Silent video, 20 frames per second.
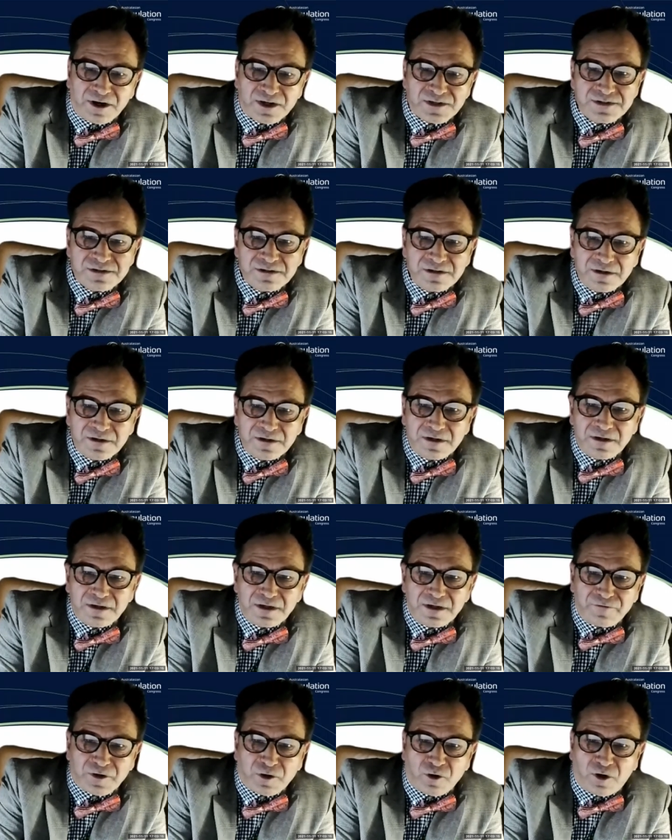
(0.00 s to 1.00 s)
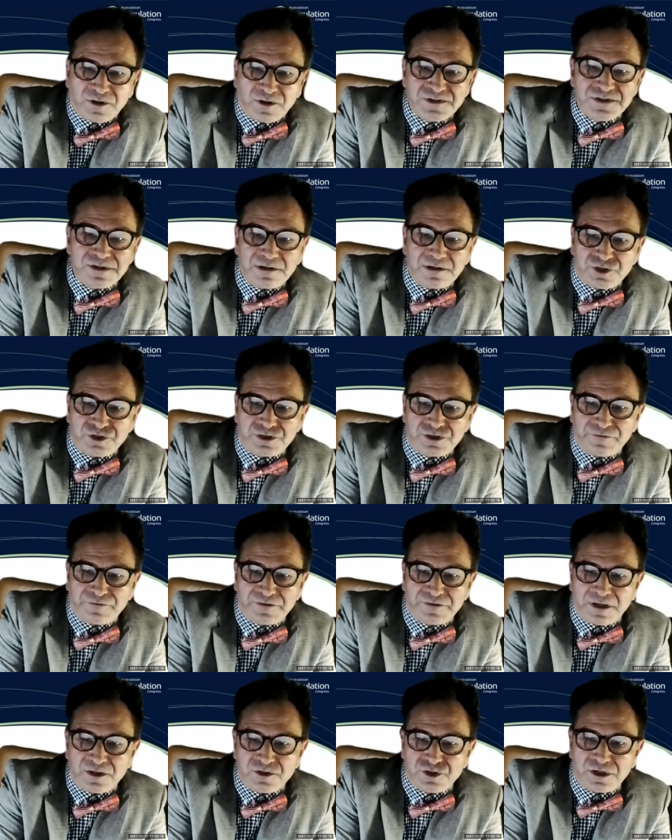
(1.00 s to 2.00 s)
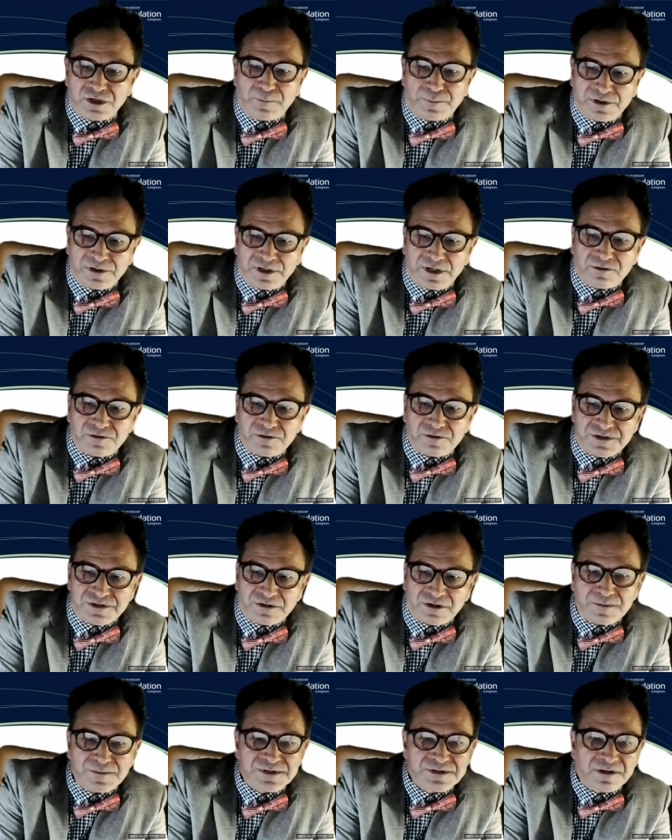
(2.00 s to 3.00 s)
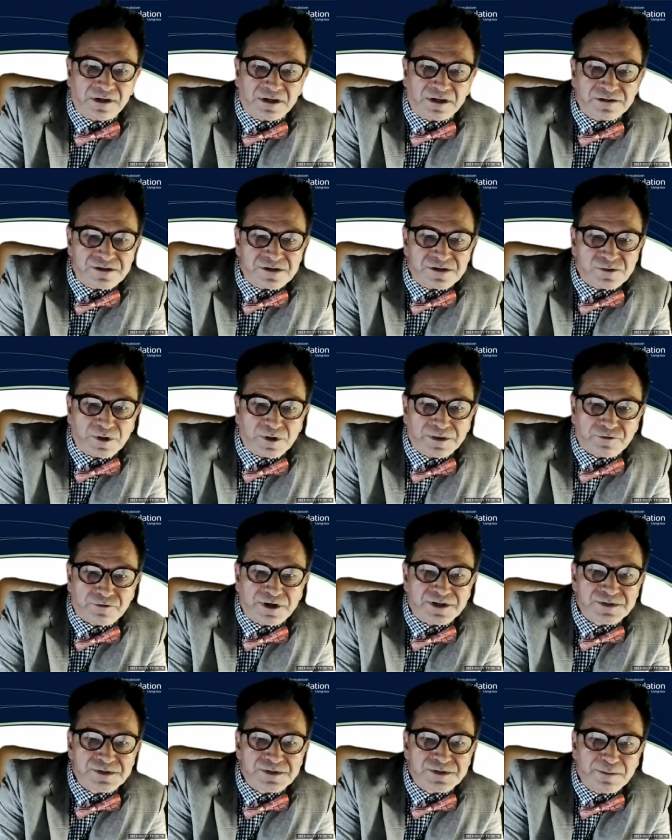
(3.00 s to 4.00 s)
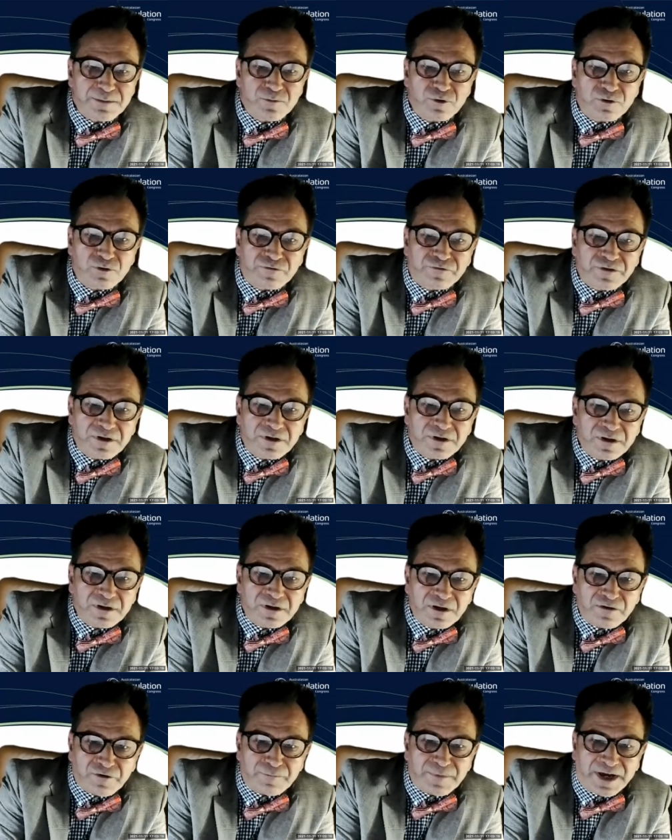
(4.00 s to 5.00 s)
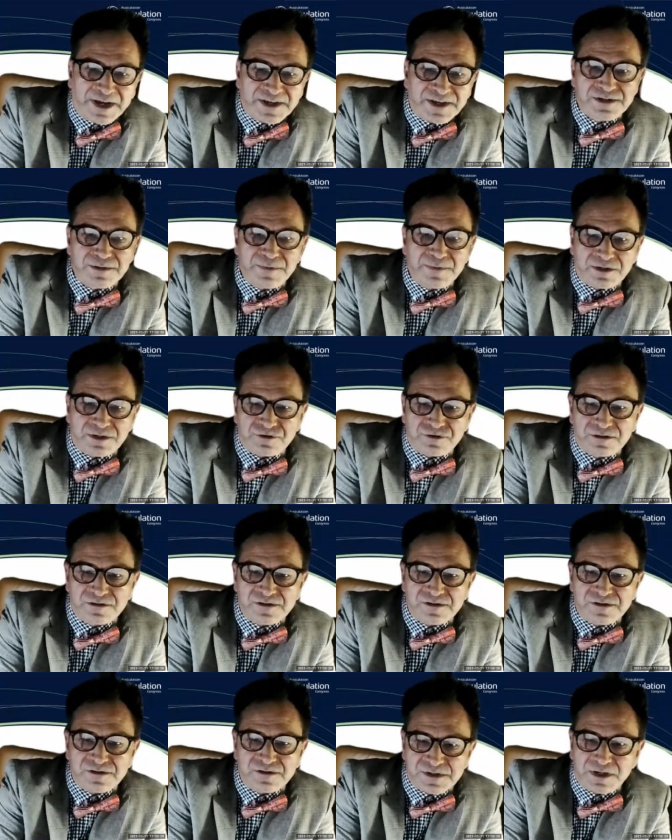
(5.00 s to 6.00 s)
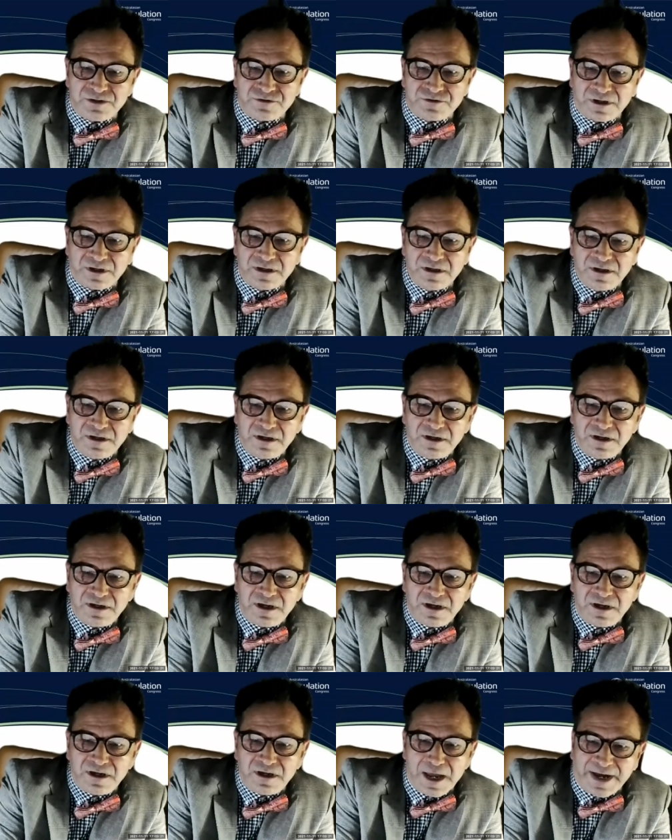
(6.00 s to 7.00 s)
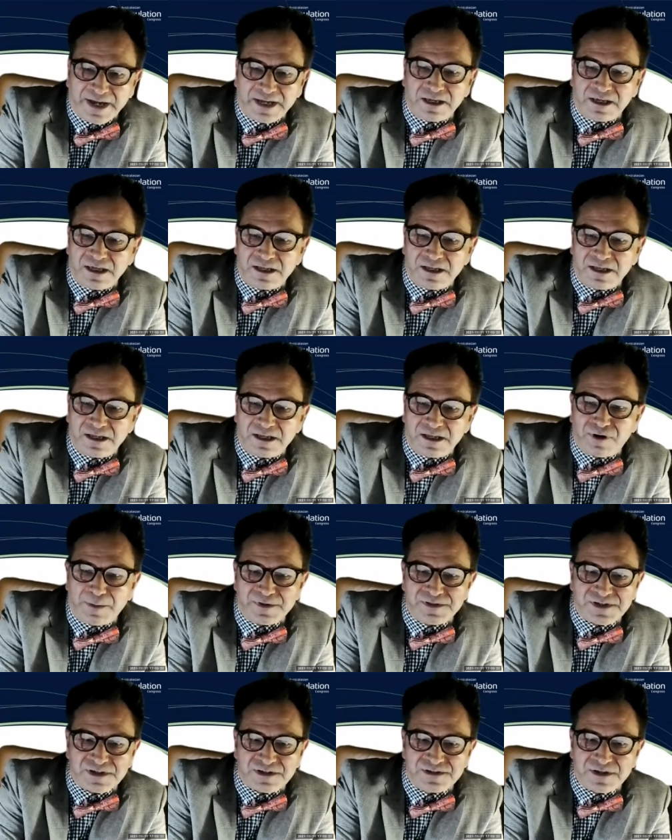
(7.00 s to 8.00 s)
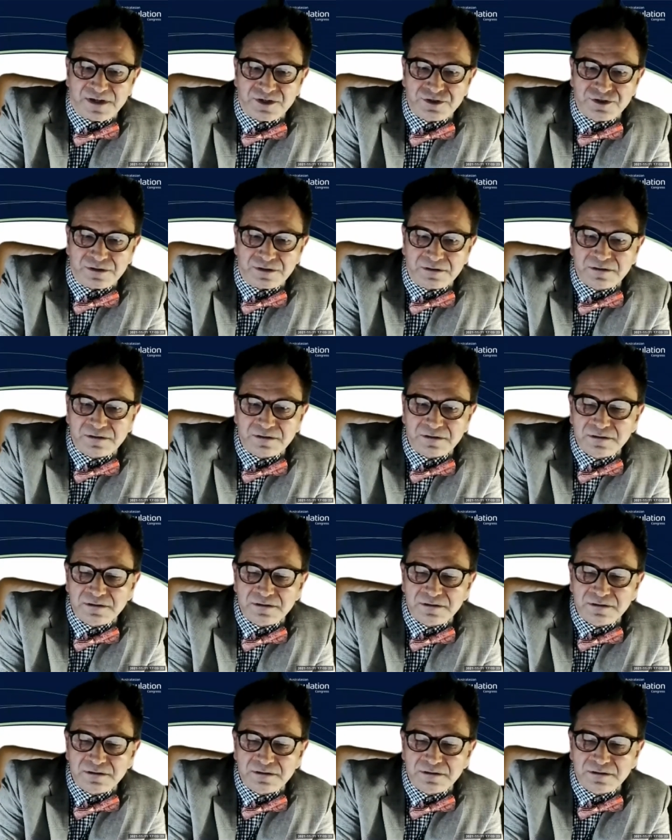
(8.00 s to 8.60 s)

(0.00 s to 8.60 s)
us for constantly shifting geopolitical circumstances where threats may move from asymmetric to symmetric and back again in rapid succession.